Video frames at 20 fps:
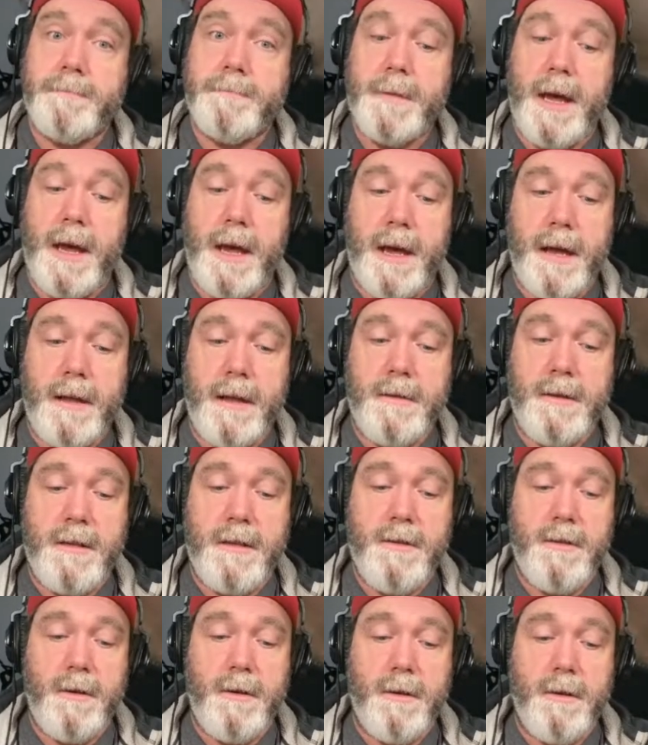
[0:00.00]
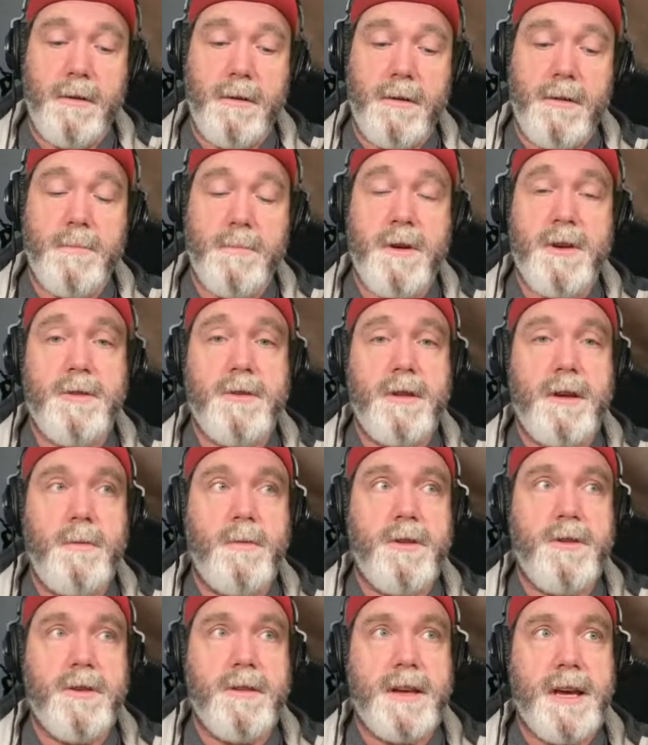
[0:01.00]
And that's, especially,
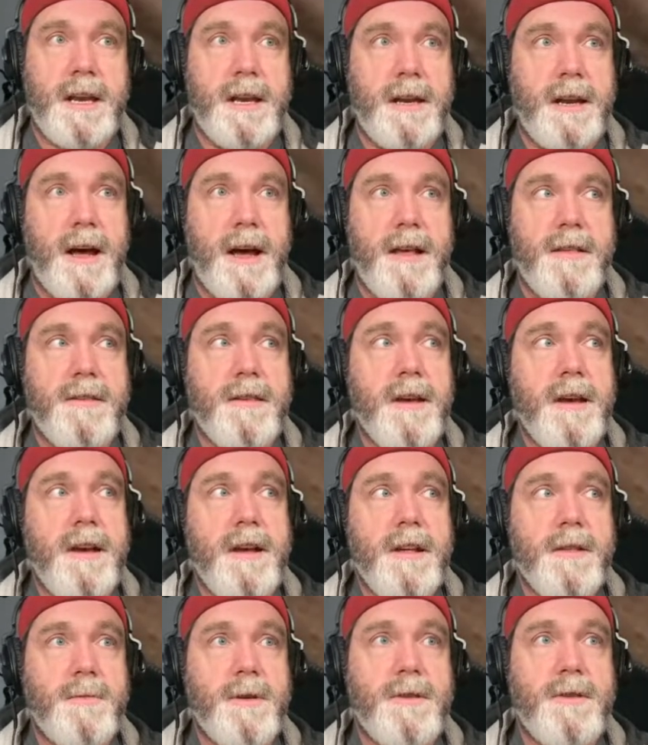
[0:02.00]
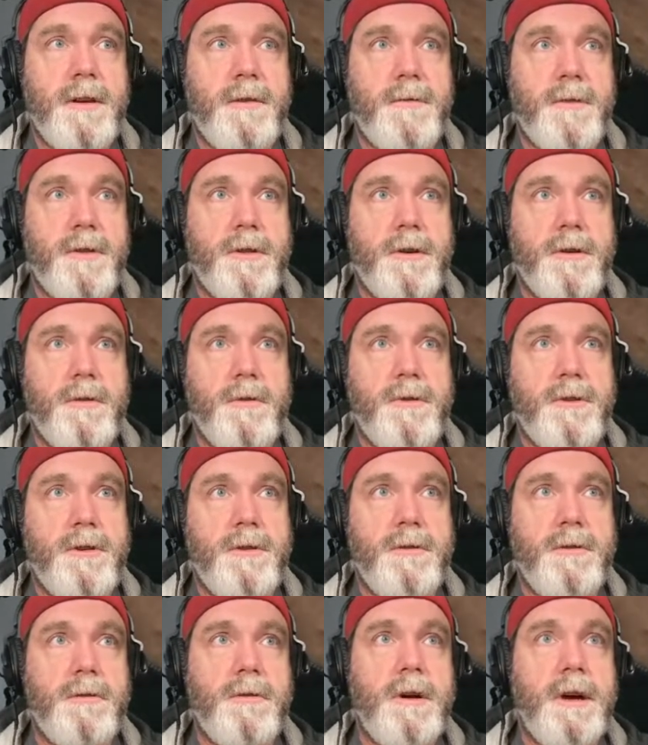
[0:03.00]
which is kind of nice, especially for those
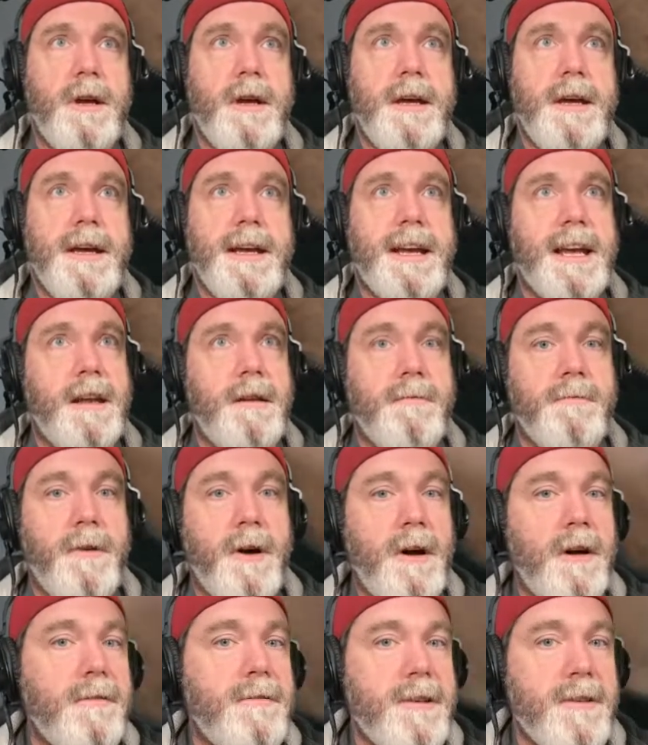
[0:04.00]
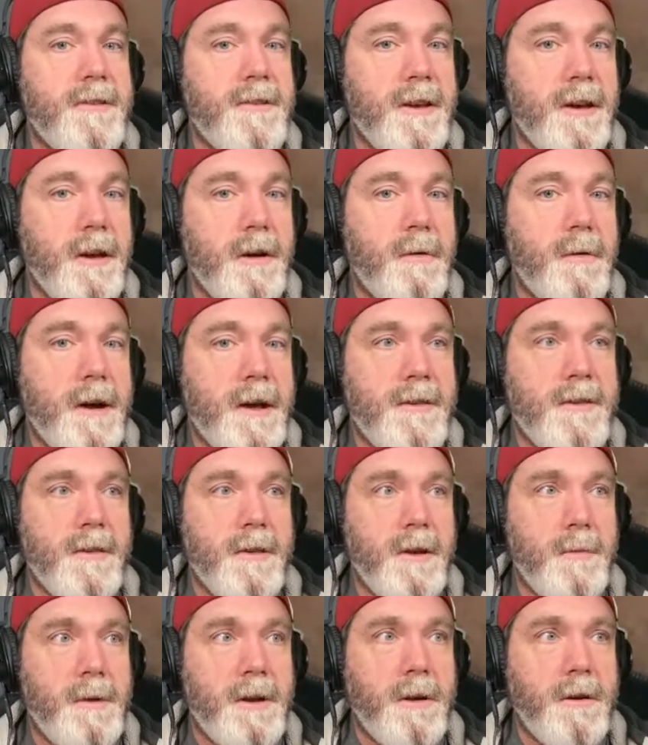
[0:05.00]
who get involved in zine quests a
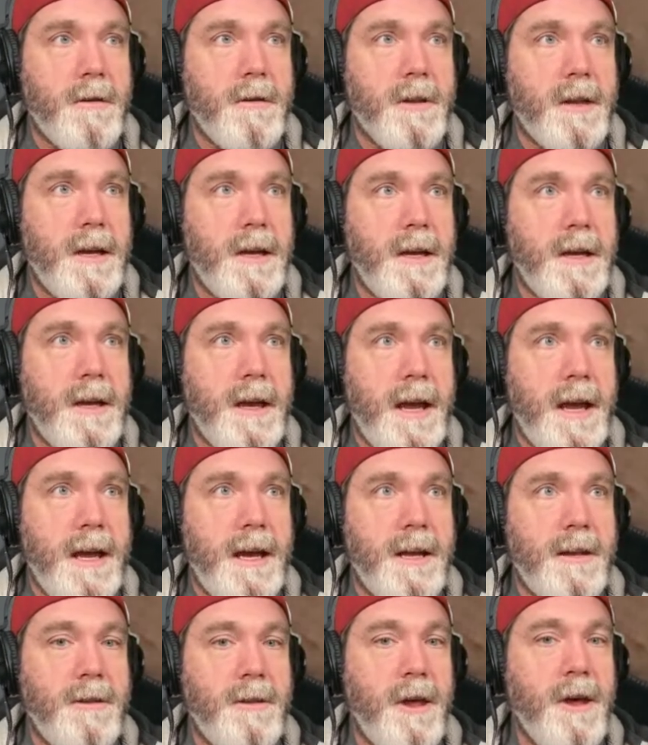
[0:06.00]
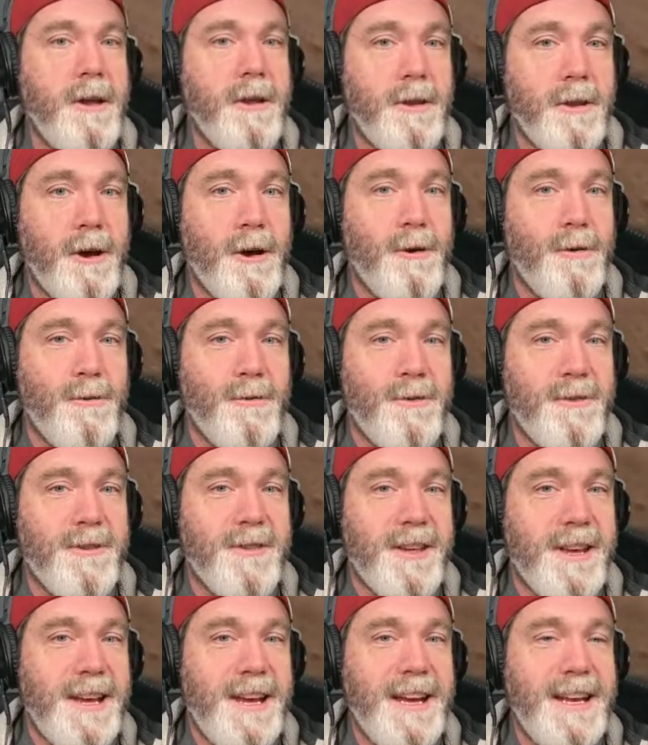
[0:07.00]
little bit early, and those
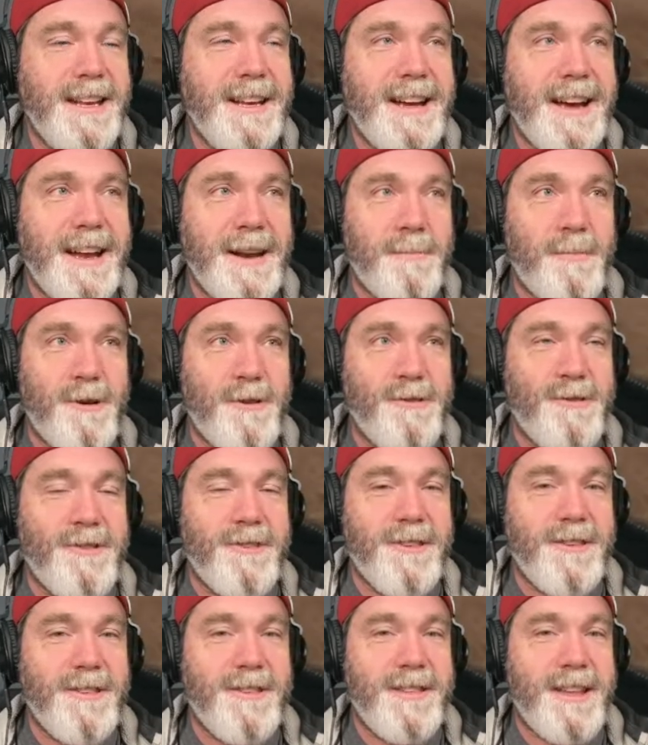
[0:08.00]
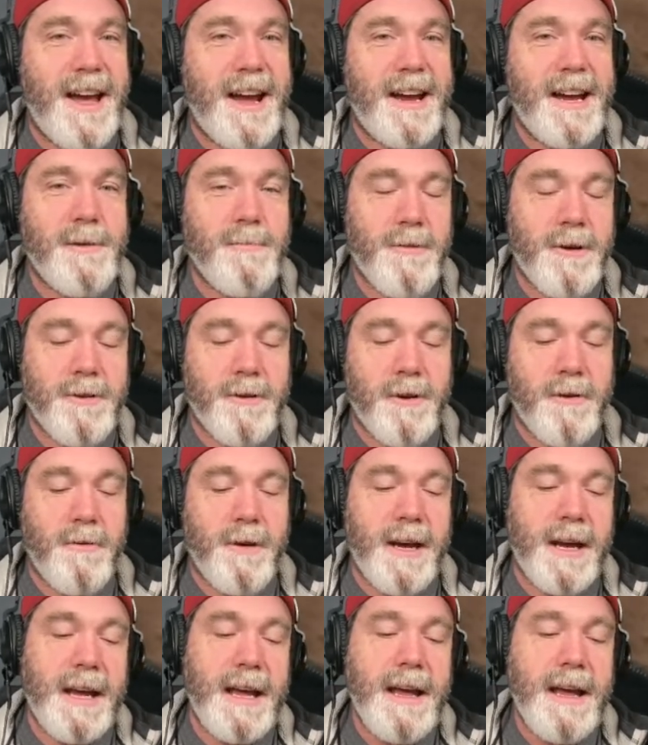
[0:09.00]
zine kind of purchases stack up rather quick,